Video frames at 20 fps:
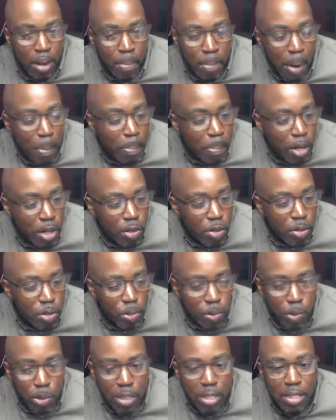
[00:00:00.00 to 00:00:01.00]
My
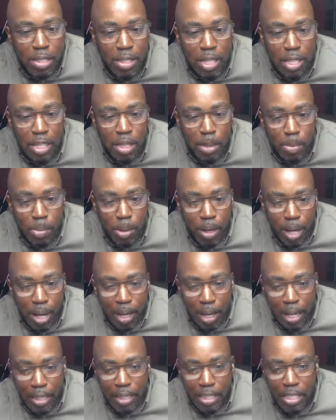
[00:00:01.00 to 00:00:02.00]
moan was deep,
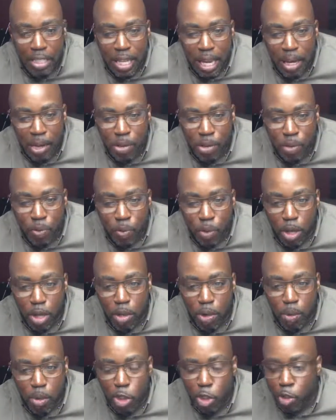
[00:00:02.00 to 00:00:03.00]
like the sounds of one
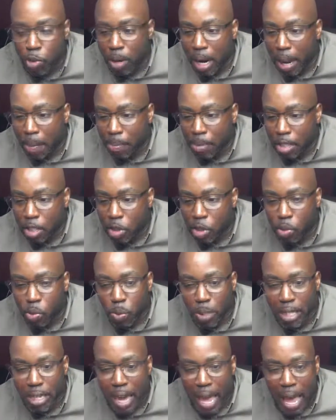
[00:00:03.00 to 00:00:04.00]
who was trapped in
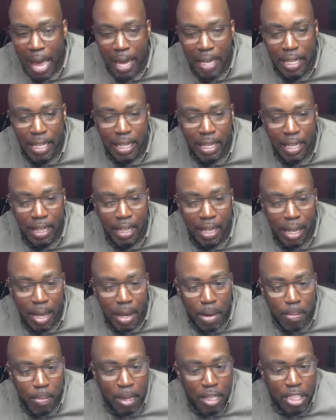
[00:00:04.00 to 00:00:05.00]
sweet agony.
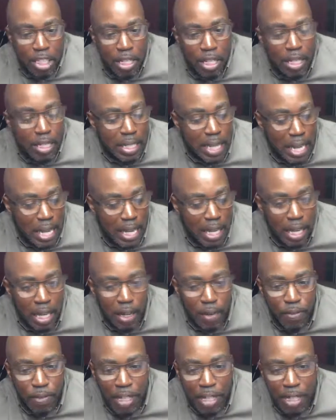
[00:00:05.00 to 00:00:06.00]
My chest
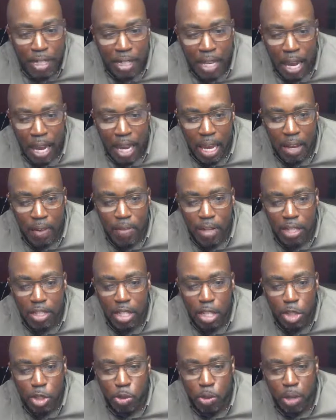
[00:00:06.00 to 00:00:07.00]
heaved and caved as
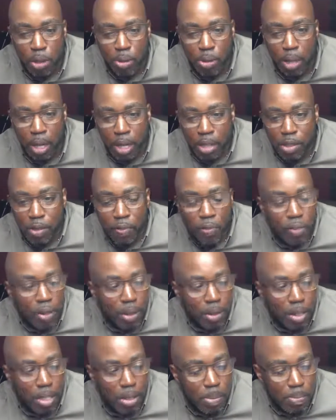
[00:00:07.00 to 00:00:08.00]
I struggled to
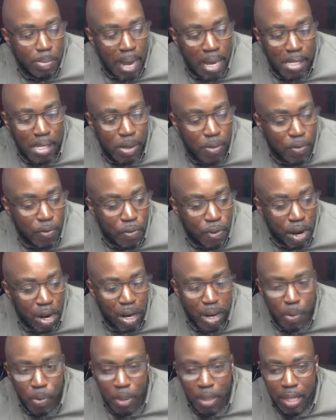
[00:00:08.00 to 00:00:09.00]
fill this massive
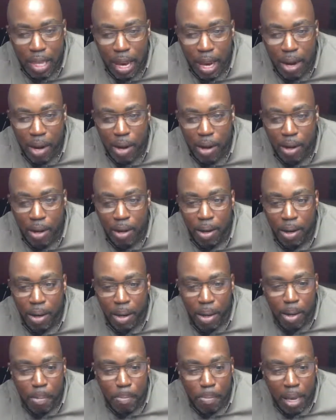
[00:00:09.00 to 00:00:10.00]
frame with air.
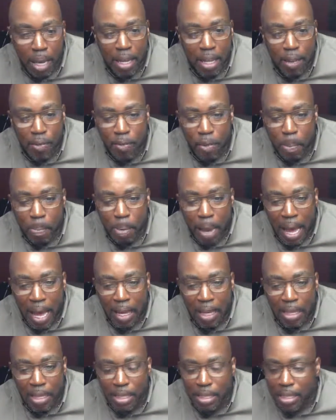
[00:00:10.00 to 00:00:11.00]
Begging for
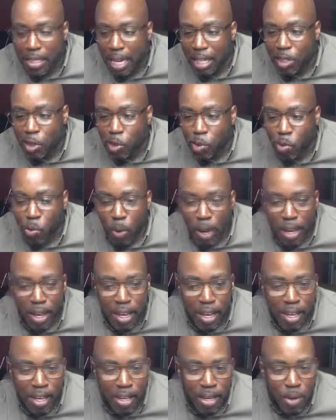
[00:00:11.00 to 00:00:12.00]
balance, I
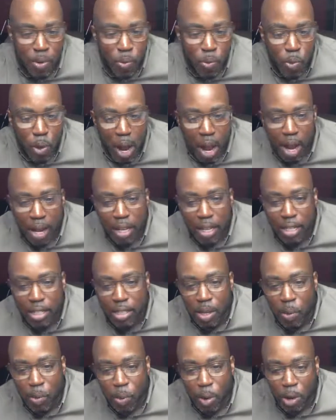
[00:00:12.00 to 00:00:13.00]
swayed and rocked
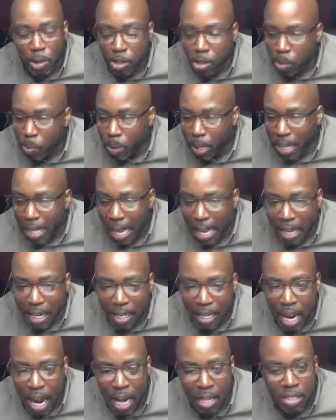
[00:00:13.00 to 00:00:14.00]
as I worked to
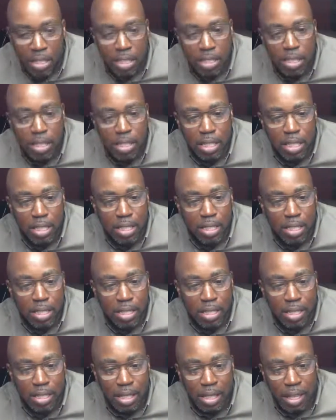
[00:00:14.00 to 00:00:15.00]
regain consciousness.